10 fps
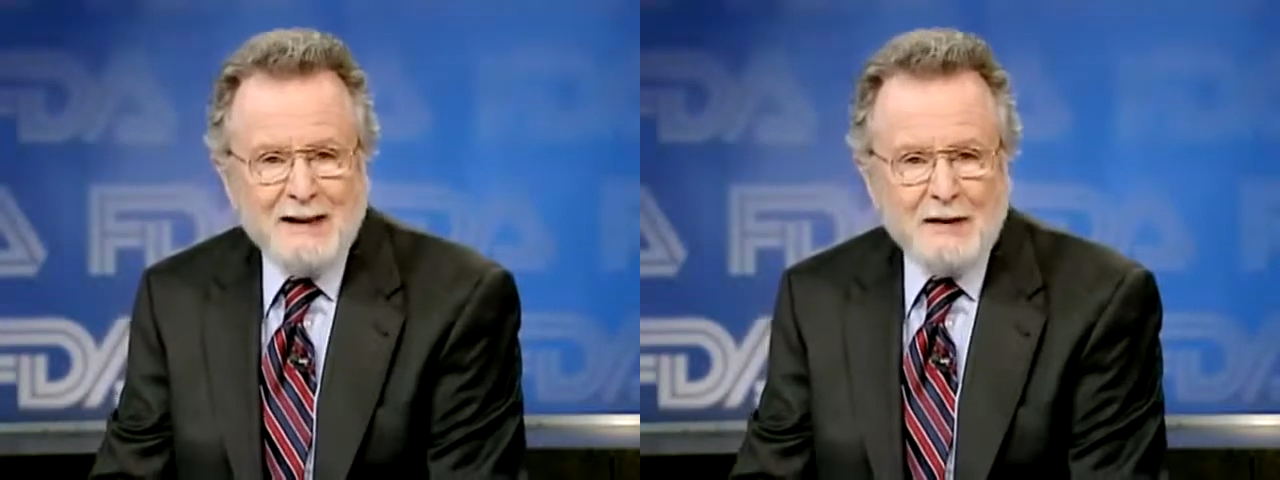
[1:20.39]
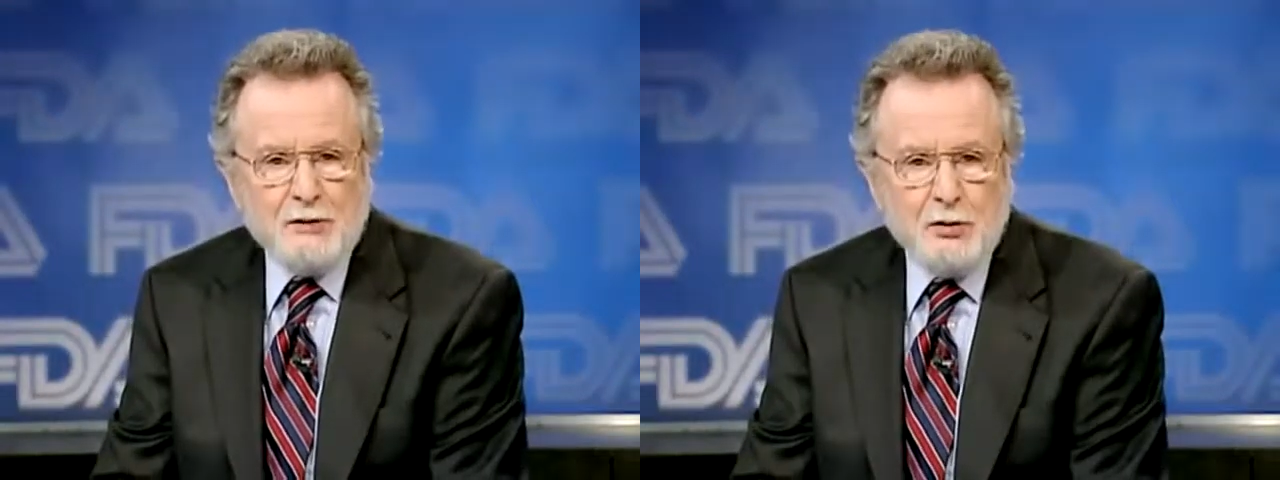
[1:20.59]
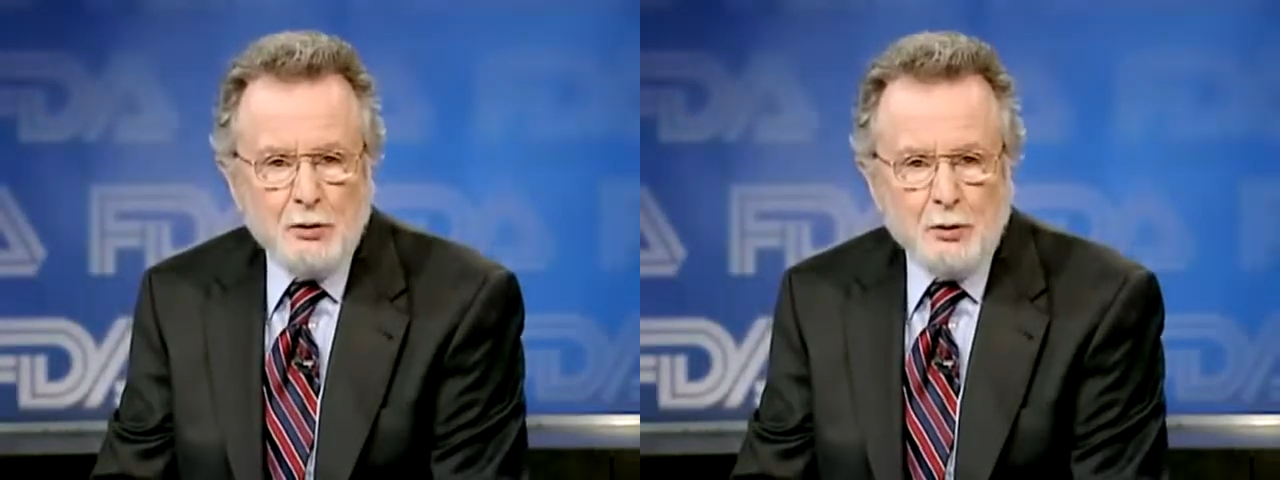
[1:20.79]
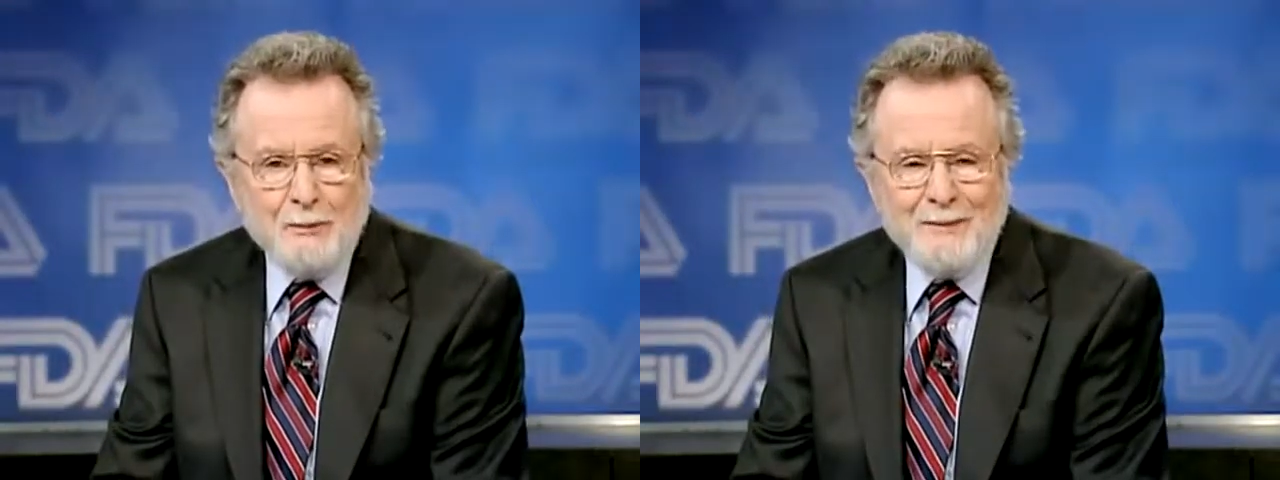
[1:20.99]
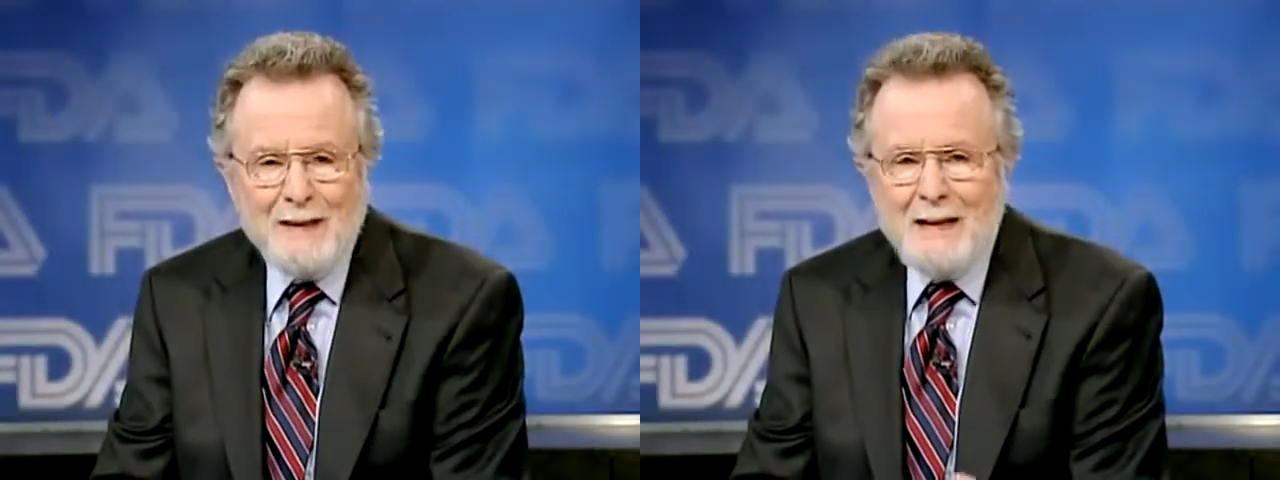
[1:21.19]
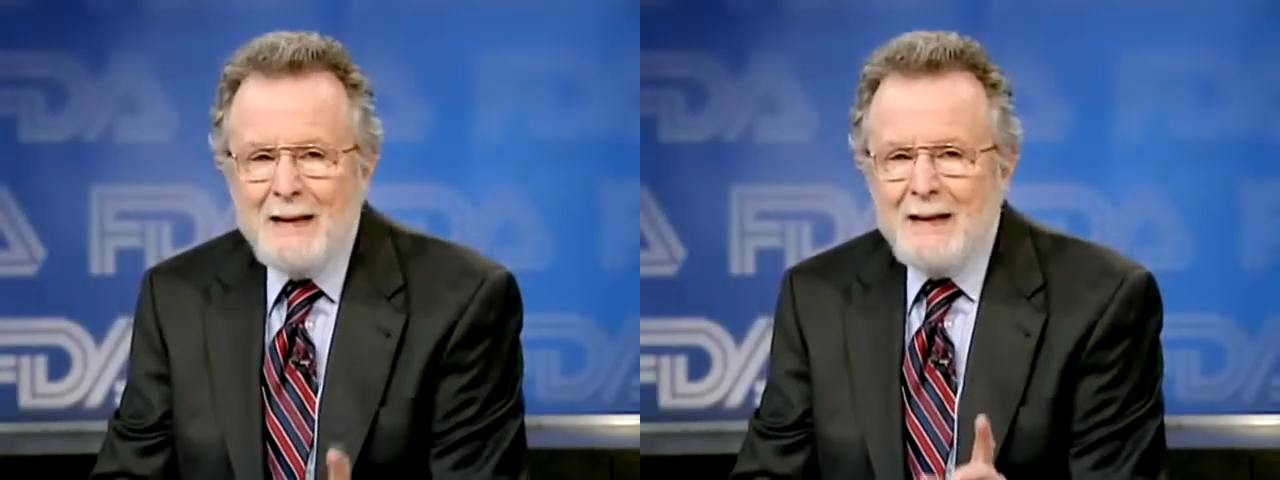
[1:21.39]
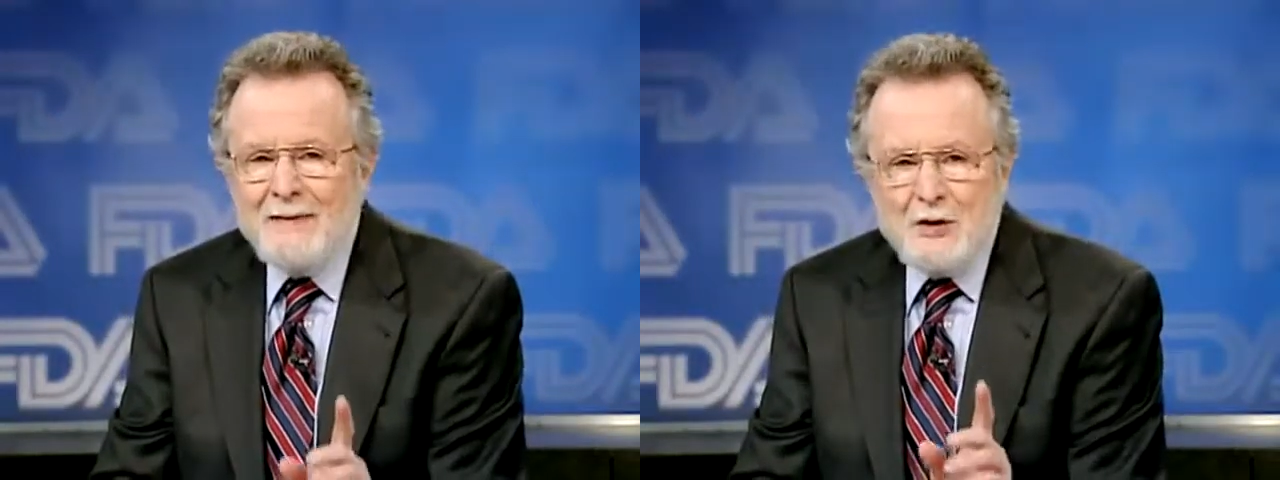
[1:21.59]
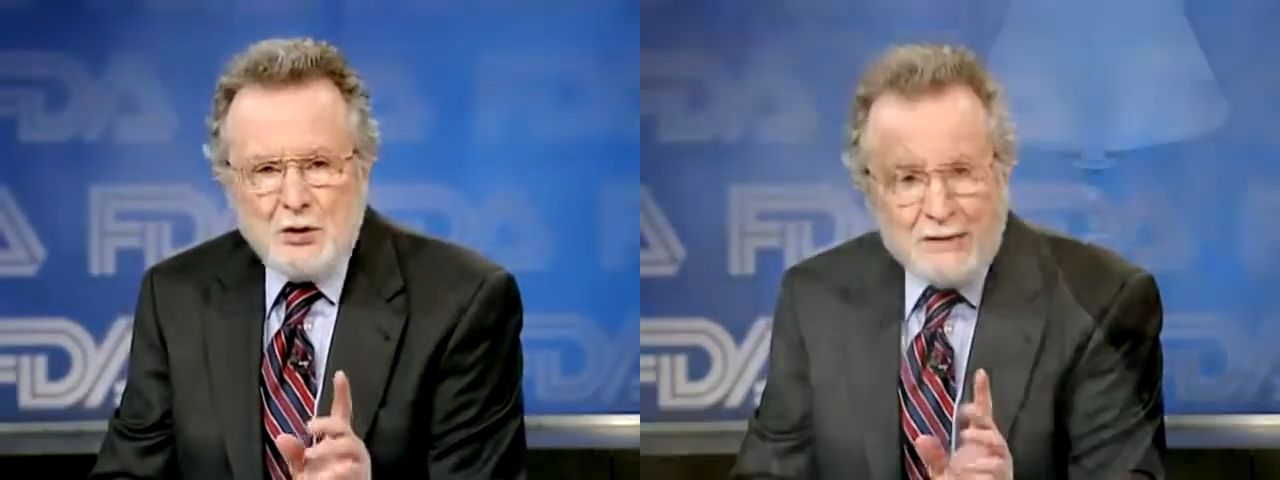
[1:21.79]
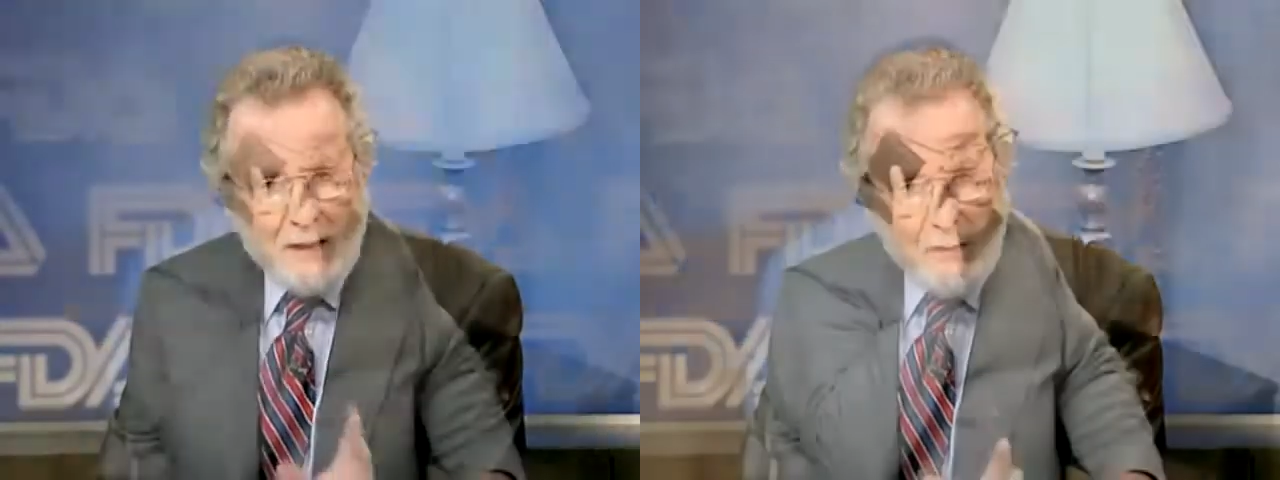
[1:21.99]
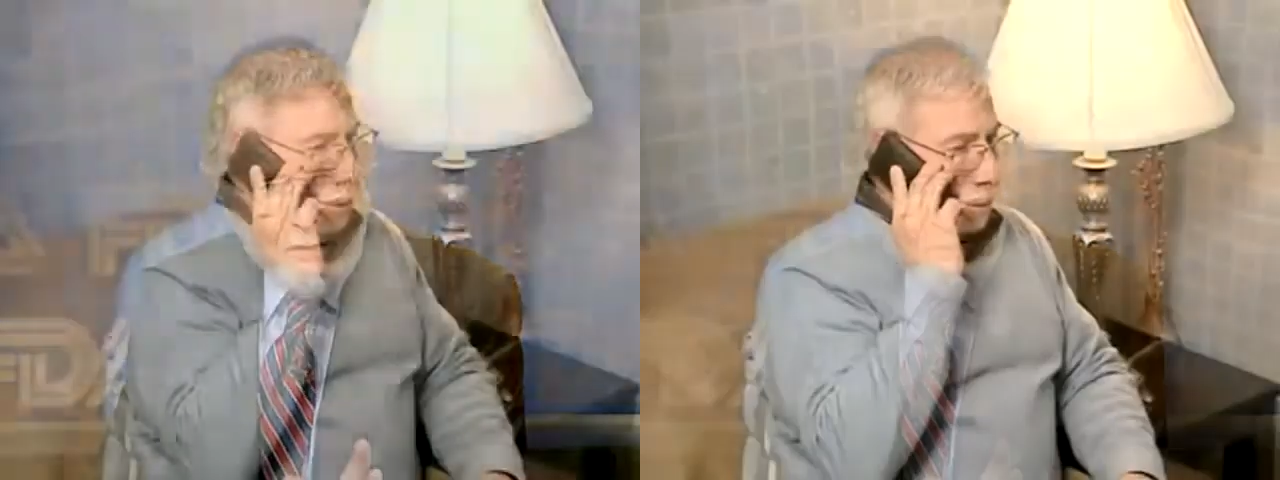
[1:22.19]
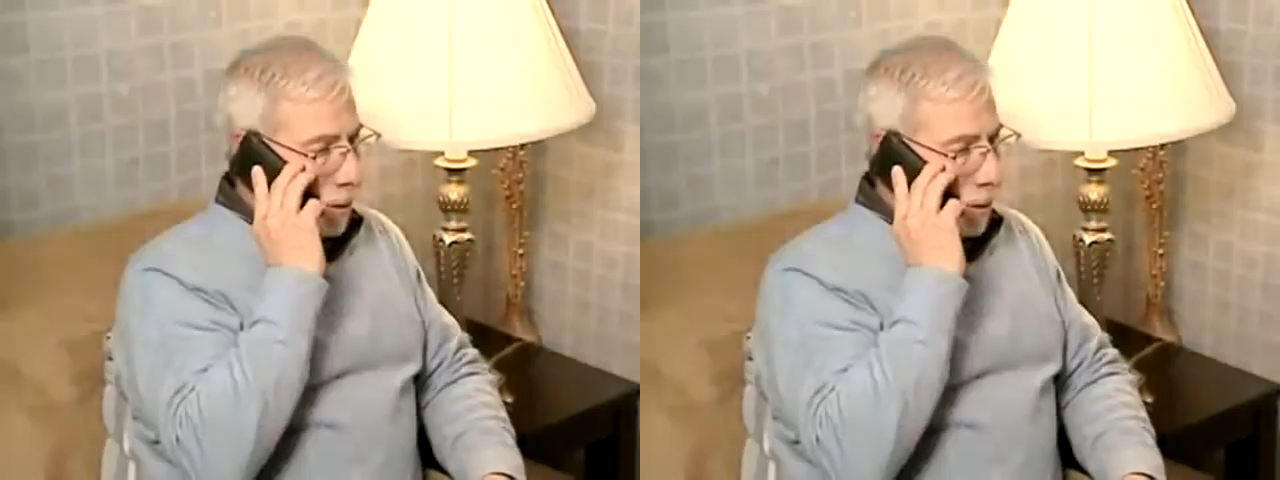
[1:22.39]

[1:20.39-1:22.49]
take too. They should tell the